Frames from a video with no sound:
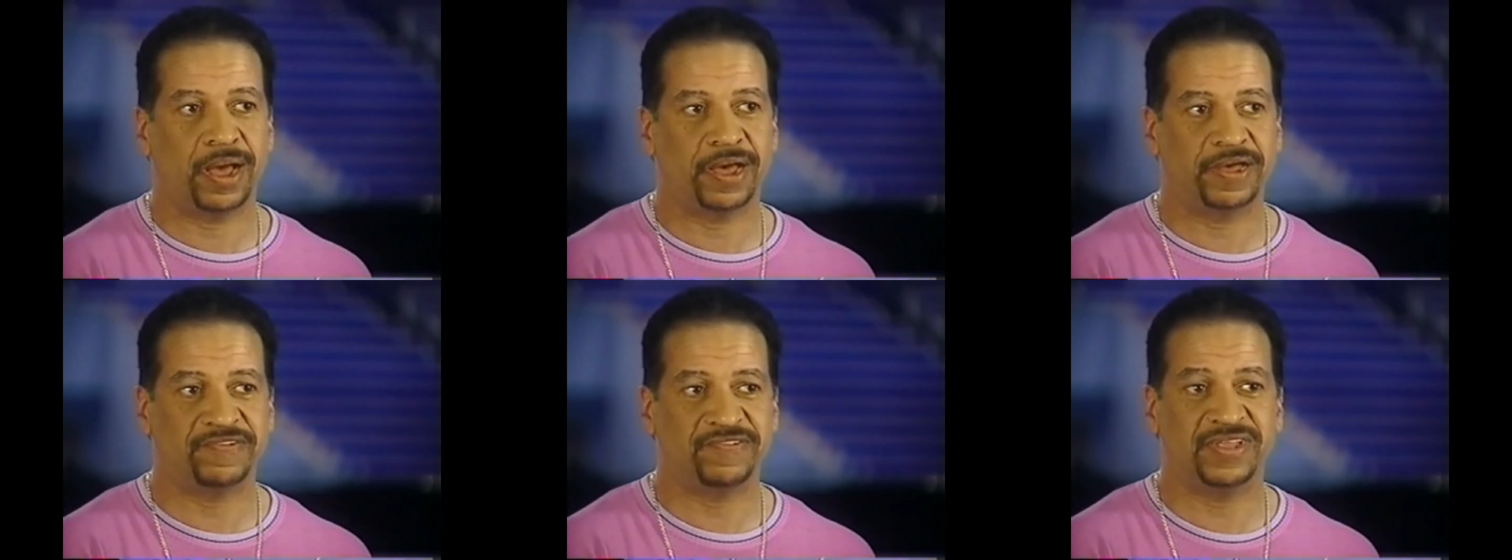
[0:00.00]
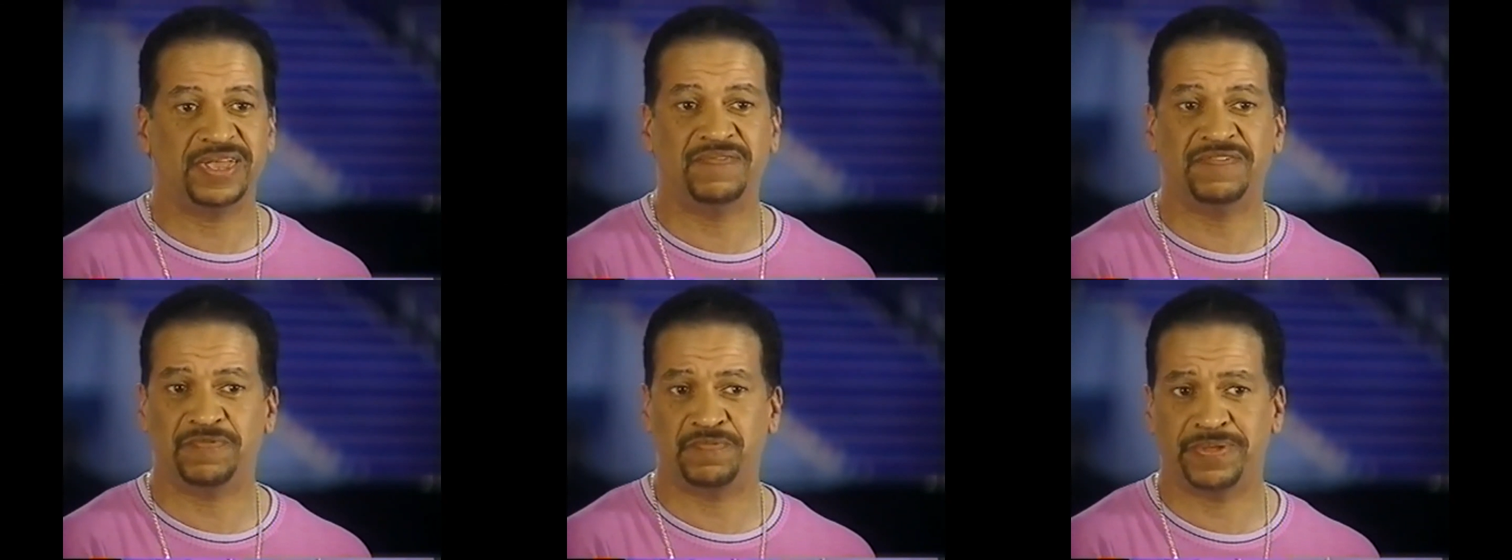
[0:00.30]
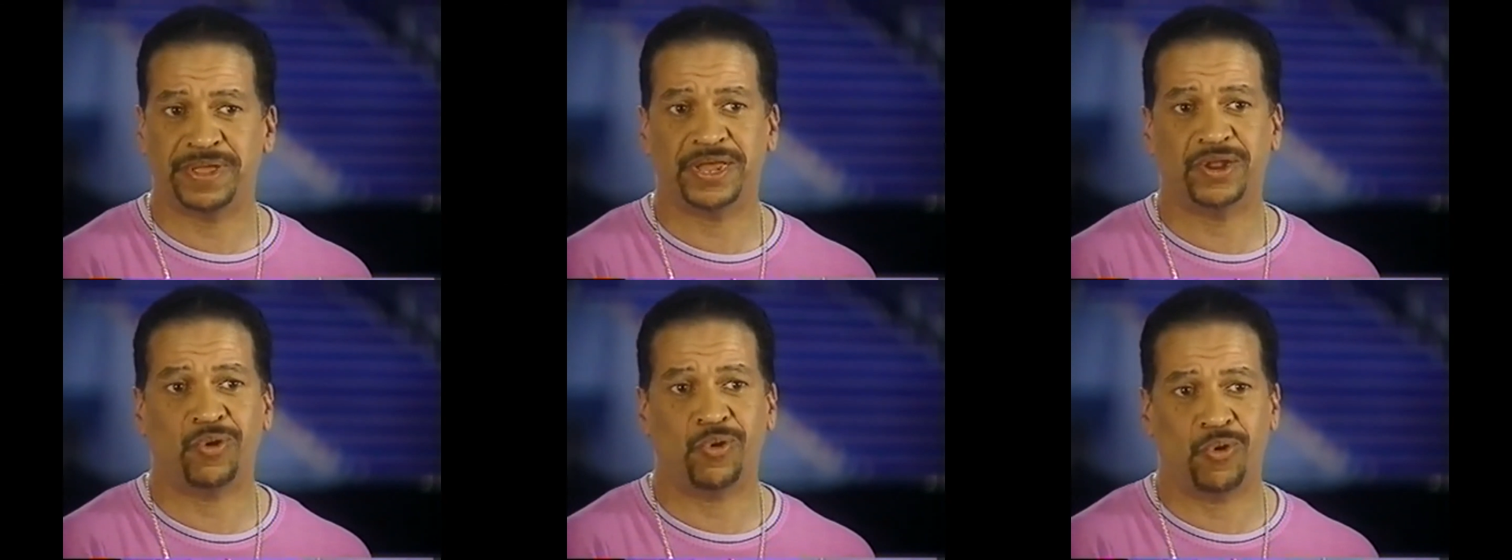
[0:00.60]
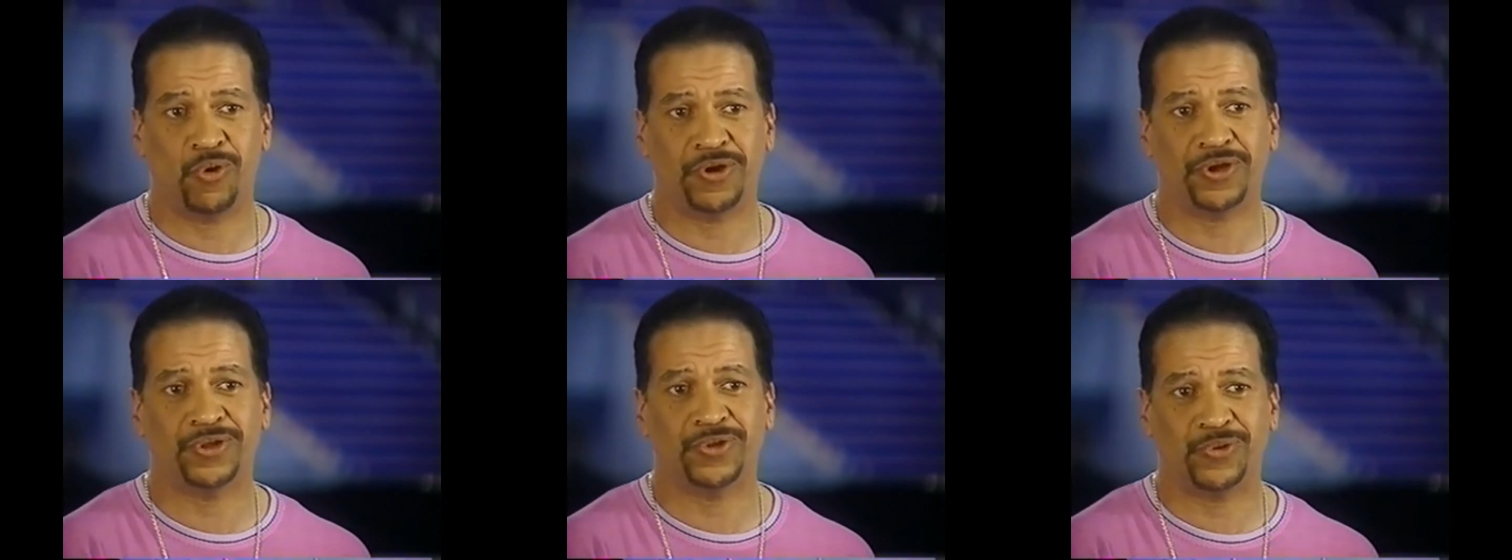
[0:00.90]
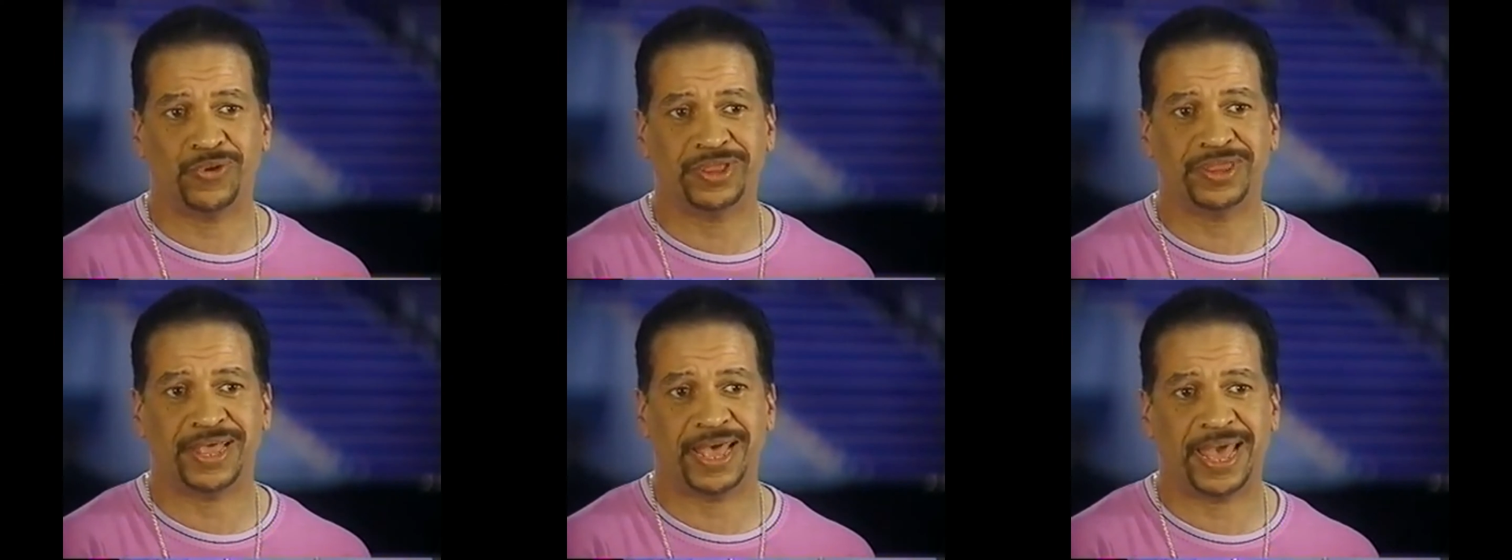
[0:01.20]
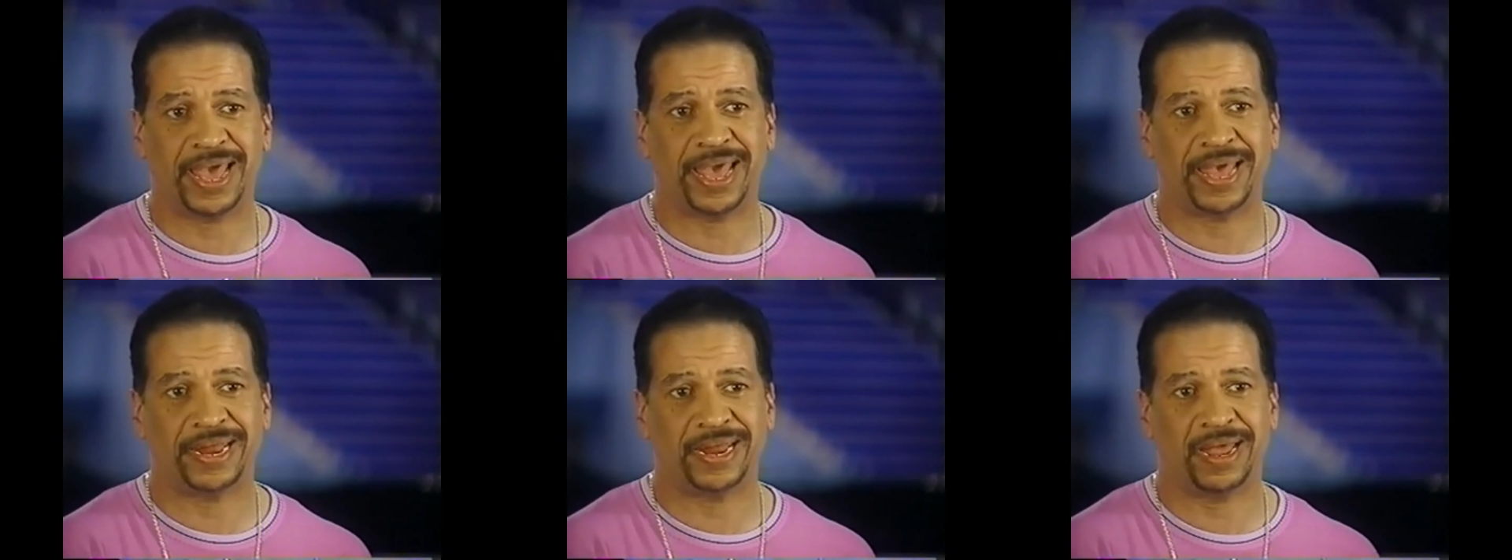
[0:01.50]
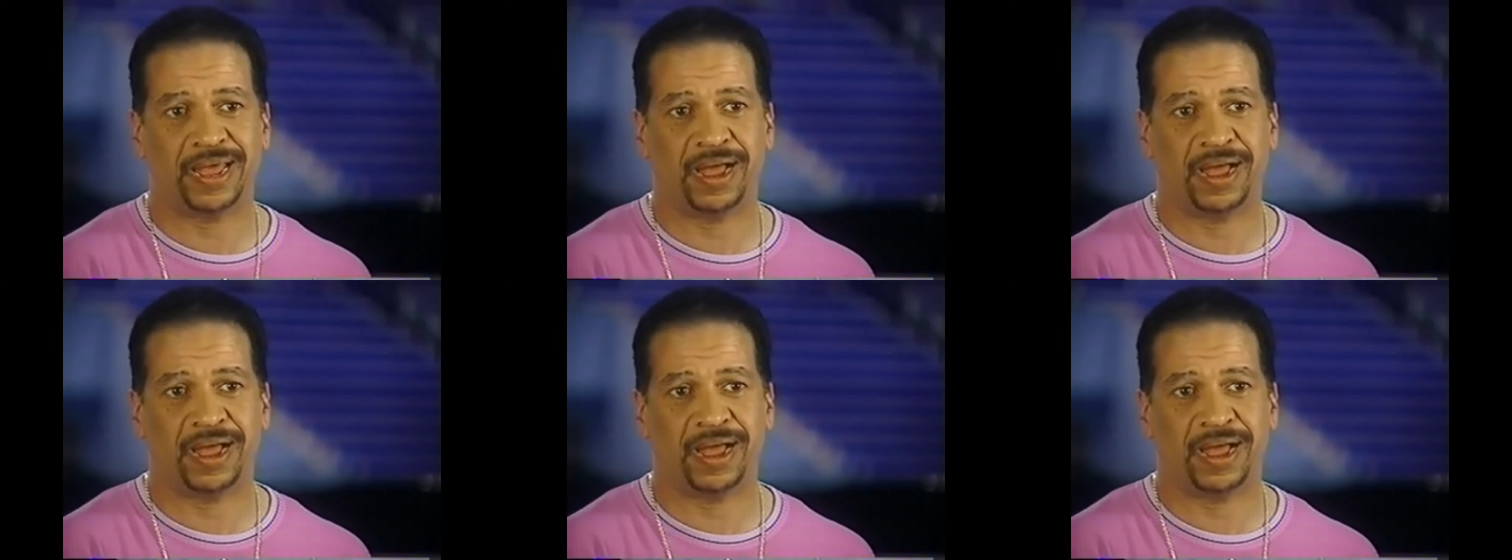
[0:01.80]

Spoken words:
Stephen is playing organ on that.